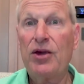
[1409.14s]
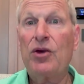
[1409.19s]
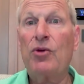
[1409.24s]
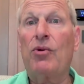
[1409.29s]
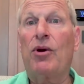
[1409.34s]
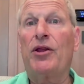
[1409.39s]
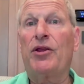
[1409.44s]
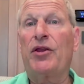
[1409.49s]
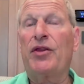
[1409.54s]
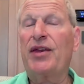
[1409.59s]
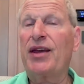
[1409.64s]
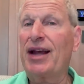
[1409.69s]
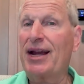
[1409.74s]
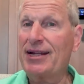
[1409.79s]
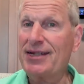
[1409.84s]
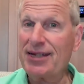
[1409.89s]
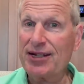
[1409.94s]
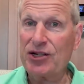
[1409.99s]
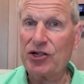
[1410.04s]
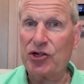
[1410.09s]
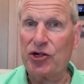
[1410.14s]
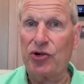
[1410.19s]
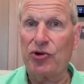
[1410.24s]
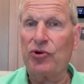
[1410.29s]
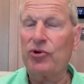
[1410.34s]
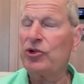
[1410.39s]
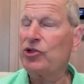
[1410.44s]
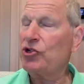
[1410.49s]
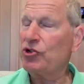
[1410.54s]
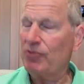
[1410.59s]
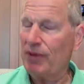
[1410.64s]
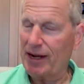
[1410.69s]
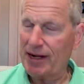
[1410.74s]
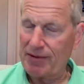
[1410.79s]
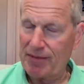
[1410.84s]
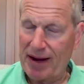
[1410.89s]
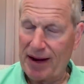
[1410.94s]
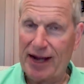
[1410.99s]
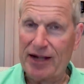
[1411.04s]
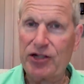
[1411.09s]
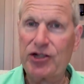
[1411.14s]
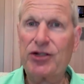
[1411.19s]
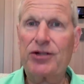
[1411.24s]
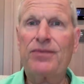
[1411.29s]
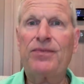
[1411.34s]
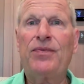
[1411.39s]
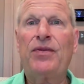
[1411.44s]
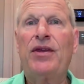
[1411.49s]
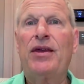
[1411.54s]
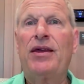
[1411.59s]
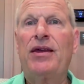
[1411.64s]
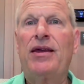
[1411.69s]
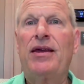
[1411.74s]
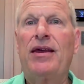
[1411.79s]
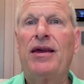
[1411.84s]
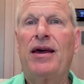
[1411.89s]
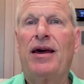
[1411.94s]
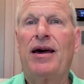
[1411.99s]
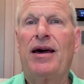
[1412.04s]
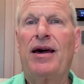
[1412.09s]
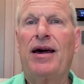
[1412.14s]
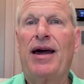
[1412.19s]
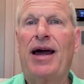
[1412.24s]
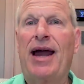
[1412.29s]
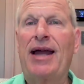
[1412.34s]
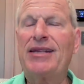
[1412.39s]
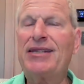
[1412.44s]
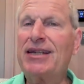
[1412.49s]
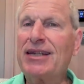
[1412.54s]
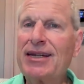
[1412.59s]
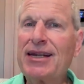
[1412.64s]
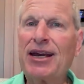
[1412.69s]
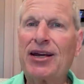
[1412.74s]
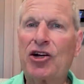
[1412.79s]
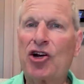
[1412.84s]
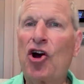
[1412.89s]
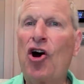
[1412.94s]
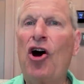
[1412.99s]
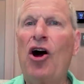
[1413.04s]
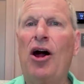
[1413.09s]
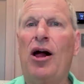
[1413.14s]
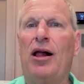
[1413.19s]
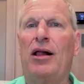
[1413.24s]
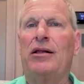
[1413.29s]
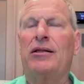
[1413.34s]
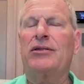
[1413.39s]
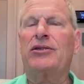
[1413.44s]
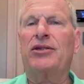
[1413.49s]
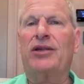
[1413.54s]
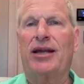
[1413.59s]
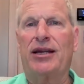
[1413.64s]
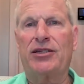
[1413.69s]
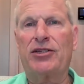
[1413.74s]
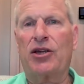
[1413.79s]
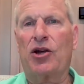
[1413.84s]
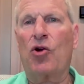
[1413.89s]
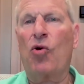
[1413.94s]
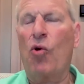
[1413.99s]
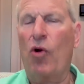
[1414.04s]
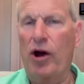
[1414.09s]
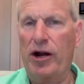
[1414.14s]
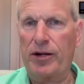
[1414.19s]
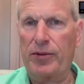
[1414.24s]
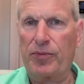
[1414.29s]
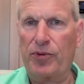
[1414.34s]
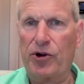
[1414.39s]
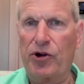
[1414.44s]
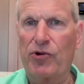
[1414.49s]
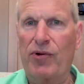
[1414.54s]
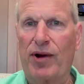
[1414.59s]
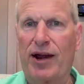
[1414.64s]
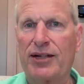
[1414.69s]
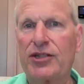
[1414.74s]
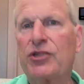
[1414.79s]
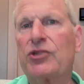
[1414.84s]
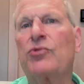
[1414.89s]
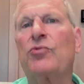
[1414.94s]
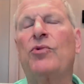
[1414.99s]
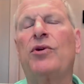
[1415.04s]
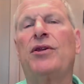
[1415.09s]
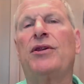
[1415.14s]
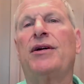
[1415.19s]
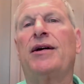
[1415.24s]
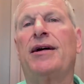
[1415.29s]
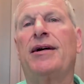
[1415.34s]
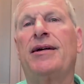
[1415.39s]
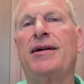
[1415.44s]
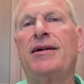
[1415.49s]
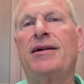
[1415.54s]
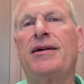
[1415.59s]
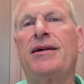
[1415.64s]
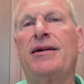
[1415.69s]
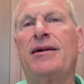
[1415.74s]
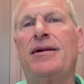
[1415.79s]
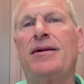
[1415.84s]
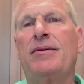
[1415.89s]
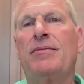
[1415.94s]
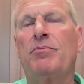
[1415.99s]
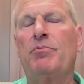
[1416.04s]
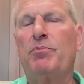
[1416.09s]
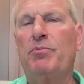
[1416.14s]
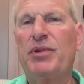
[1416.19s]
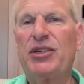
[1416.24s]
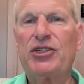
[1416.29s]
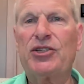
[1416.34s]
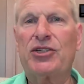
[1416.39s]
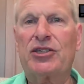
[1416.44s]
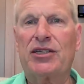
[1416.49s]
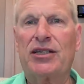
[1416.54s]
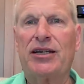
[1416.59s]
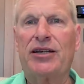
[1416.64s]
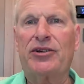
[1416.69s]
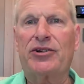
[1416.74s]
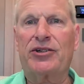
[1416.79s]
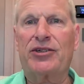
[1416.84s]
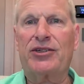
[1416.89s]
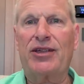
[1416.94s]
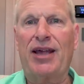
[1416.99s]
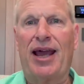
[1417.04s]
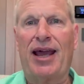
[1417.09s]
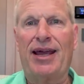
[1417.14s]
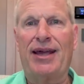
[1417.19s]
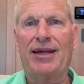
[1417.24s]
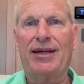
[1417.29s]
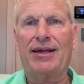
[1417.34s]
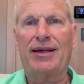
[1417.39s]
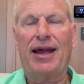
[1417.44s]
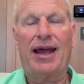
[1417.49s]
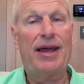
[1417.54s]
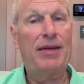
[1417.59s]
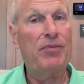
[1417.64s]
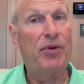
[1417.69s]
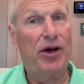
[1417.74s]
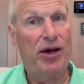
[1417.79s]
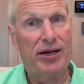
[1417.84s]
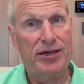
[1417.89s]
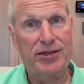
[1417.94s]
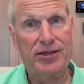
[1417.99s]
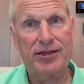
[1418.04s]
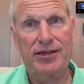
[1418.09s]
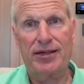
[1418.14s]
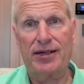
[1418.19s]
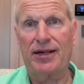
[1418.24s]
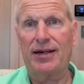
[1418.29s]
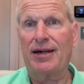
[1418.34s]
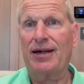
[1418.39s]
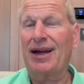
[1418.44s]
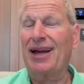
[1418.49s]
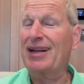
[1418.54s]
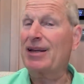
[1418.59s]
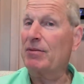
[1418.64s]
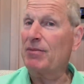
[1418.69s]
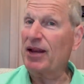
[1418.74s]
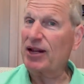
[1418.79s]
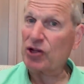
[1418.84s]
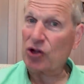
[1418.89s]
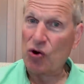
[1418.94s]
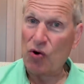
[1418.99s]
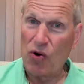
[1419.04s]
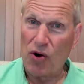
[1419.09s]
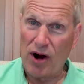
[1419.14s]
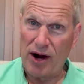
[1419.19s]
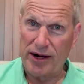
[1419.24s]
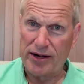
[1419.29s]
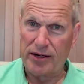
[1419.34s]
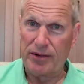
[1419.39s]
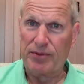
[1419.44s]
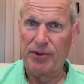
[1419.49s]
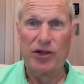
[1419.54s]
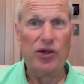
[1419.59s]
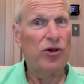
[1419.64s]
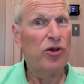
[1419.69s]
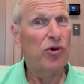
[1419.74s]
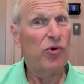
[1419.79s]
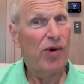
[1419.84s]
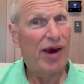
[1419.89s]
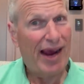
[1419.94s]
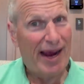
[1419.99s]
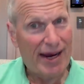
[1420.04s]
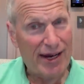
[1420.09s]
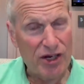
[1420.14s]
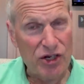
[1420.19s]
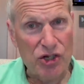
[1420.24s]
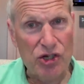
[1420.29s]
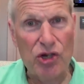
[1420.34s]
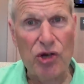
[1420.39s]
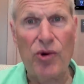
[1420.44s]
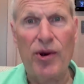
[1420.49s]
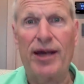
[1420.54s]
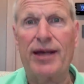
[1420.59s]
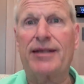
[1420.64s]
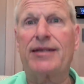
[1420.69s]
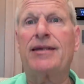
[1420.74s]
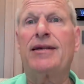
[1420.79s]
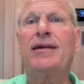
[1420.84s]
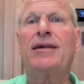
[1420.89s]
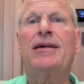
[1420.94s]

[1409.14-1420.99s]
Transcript: Well, the thing I did do, as you might imagine, uh, I did get calls as a quarter progressed with a business leader saying, Hey, boss, uh, I can make the quarter, but the only way I can do it